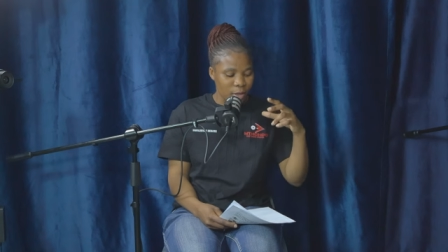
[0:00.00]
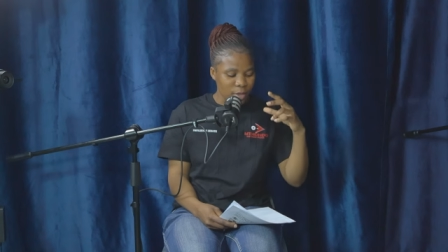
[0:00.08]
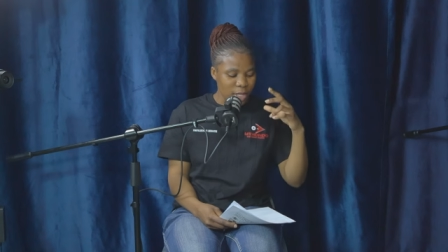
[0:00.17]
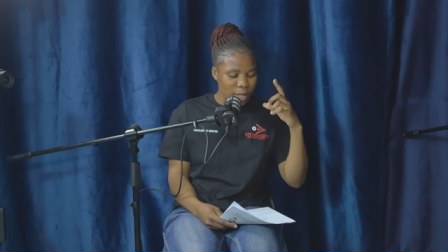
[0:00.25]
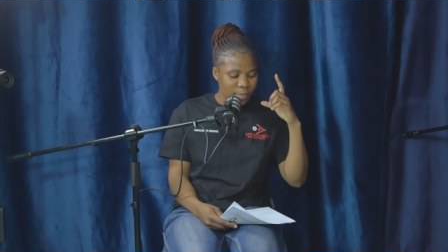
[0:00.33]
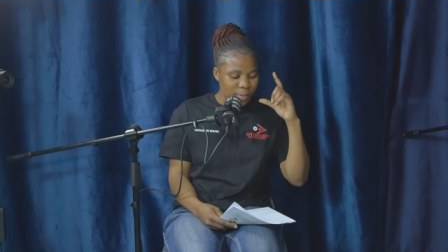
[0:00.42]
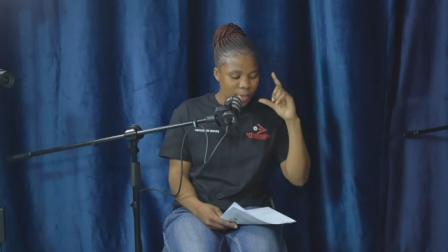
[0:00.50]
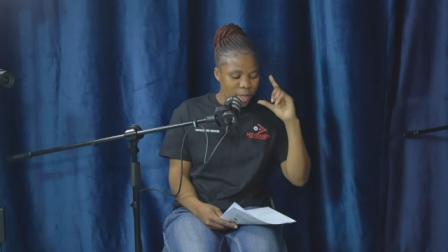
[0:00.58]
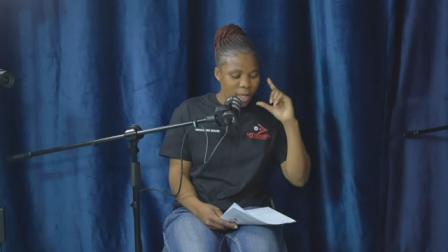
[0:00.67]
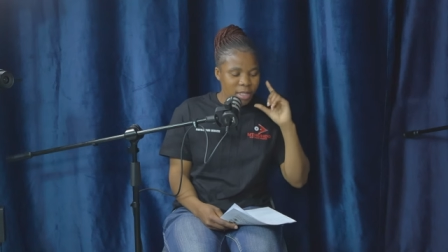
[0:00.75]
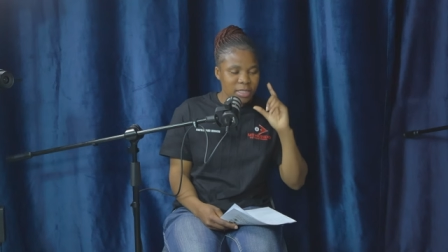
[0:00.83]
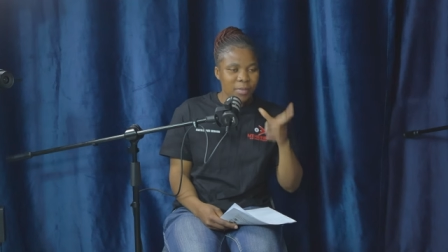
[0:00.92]
okay,
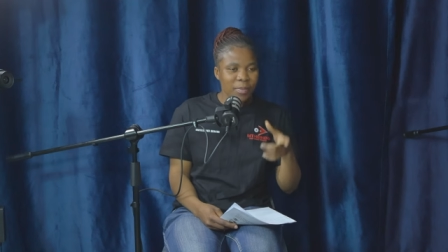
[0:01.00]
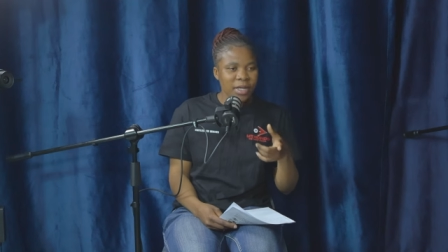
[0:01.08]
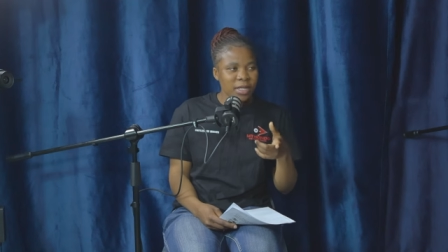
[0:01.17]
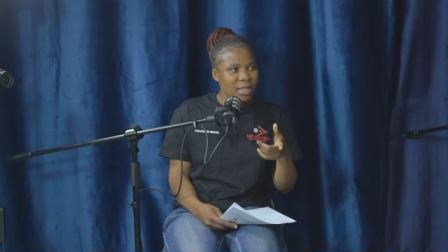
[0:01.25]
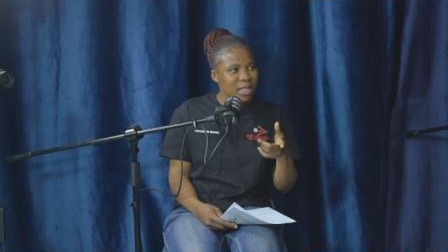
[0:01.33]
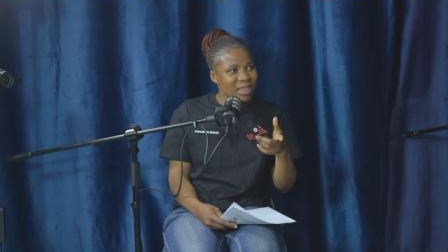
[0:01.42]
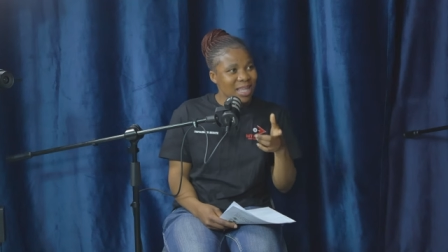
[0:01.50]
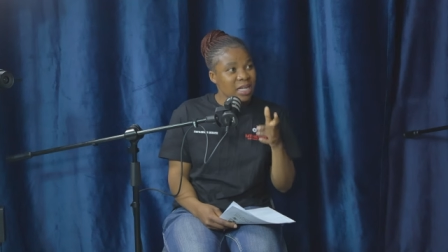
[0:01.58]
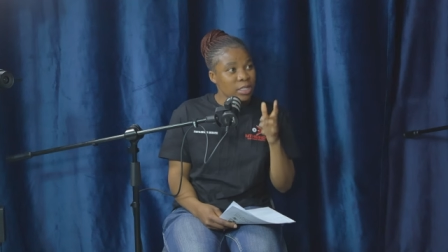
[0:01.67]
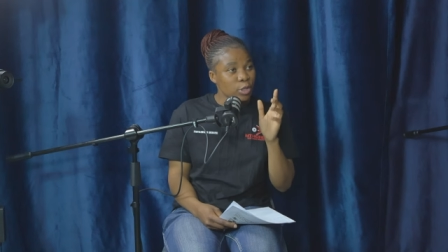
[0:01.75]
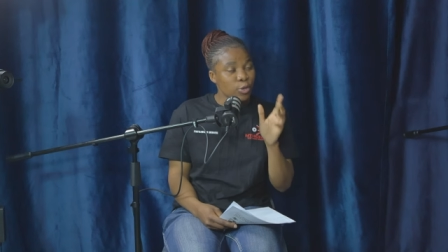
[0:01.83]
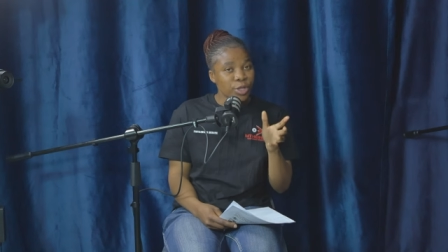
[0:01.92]
somebody that, that
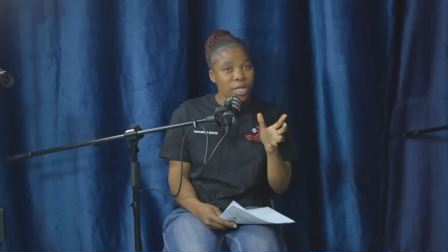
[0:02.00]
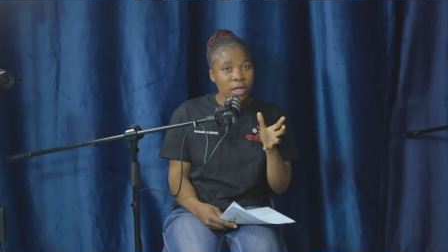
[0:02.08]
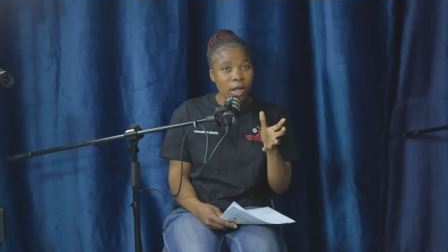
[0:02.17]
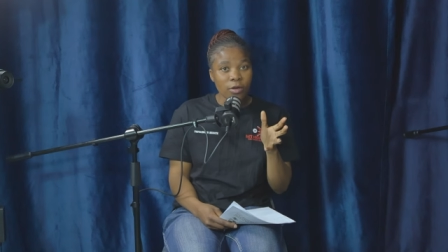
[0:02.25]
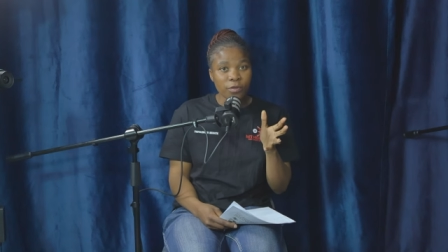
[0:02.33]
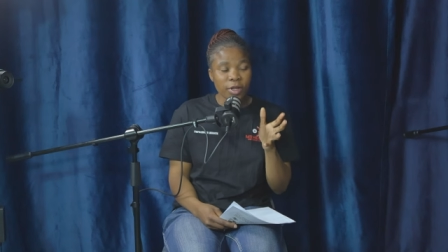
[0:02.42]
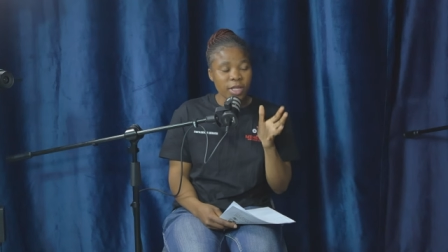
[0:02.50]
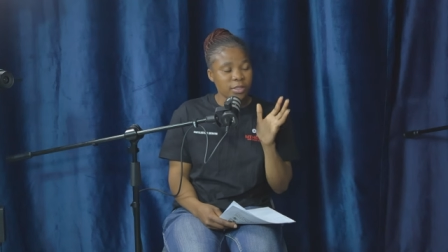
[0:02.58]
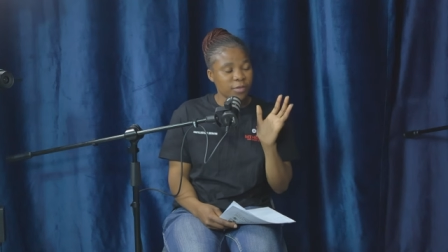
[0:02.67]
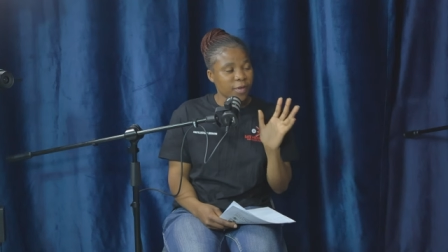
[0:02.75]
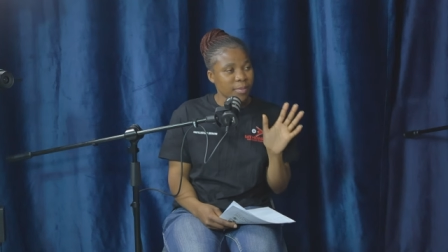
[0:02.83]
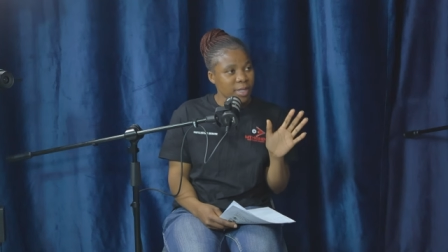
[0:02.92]
is looking out for
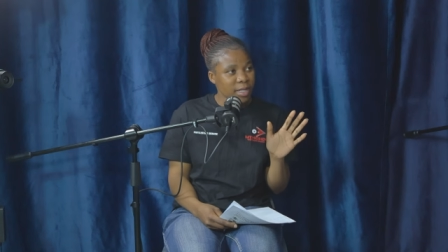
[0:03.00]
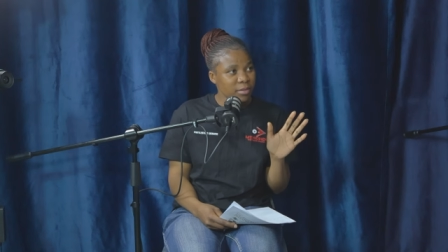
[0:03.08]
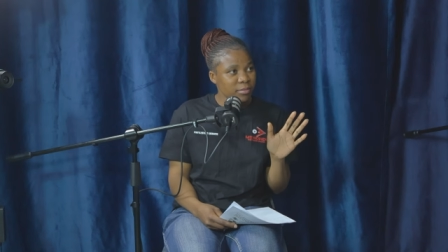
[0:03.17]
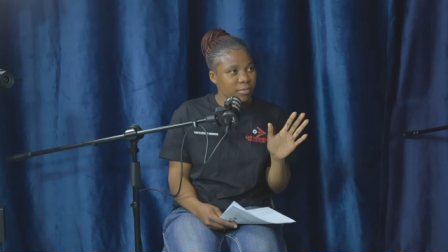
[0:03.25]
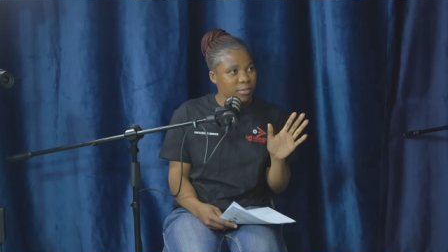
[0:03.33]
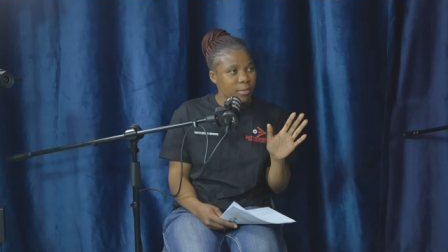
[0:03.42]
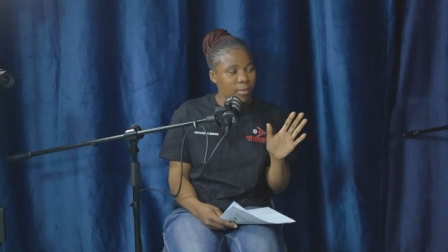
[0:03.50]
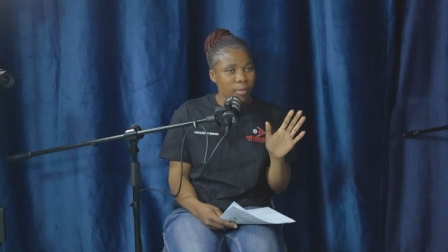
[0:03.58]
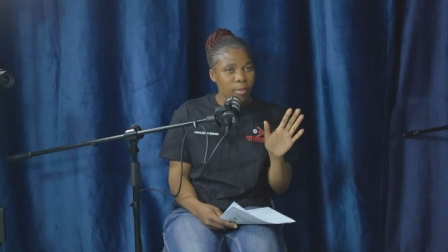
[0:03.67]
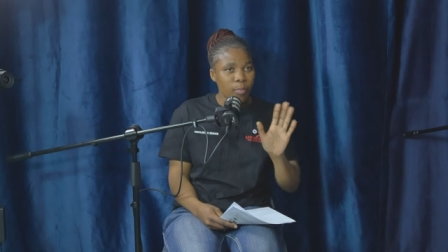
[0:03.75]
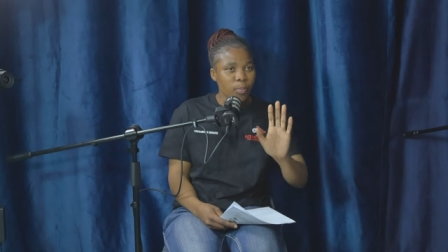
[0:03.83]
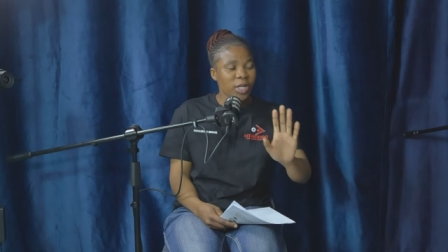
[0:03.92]
his family,
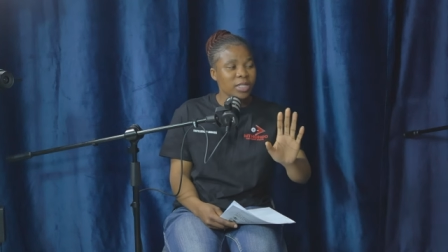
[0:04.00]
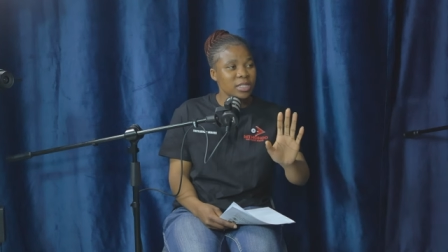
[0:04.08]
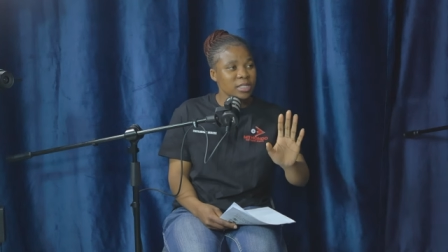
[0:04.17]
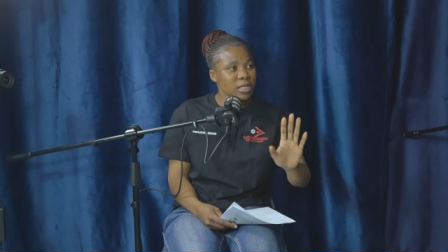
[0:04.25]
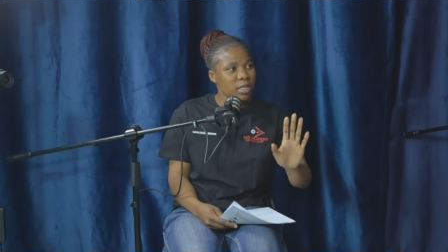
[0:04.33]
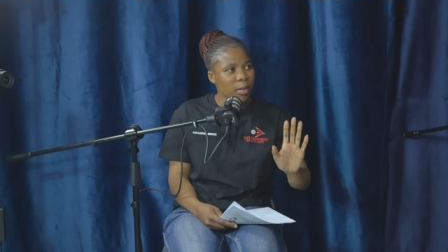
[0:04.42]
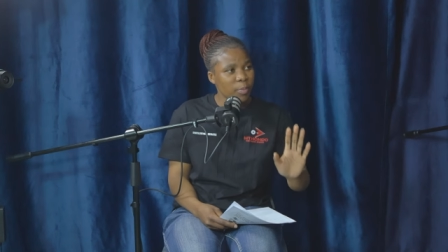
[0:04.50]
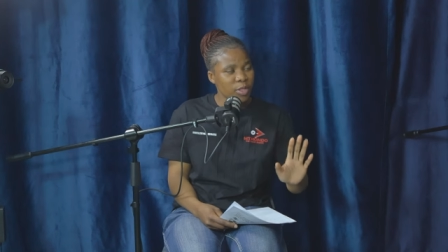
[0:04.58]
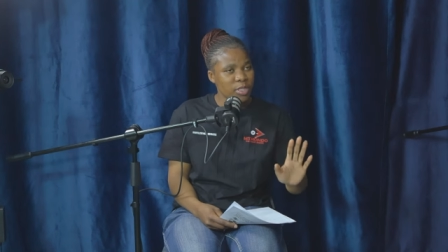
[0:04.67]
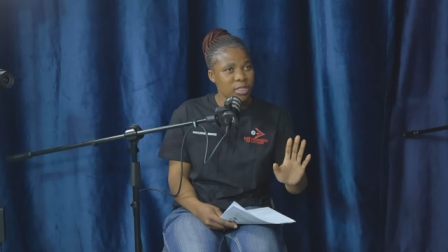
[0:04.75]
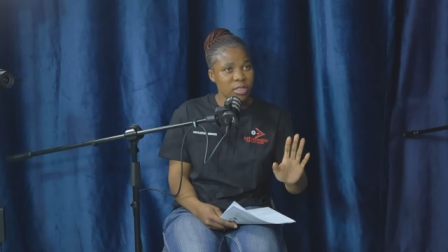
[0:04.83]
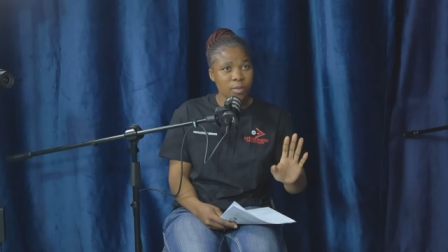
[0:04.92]
practicing
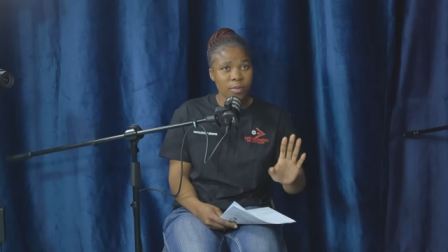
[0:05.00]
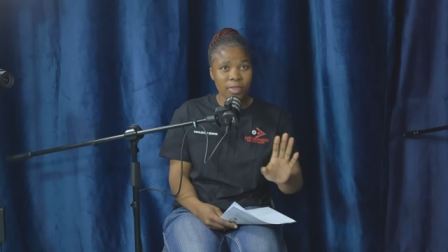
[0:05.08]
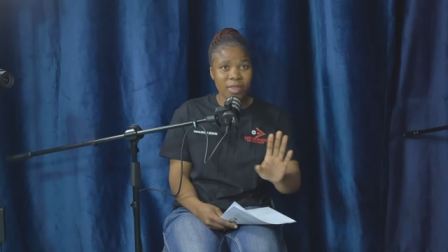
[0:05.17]
nepotism,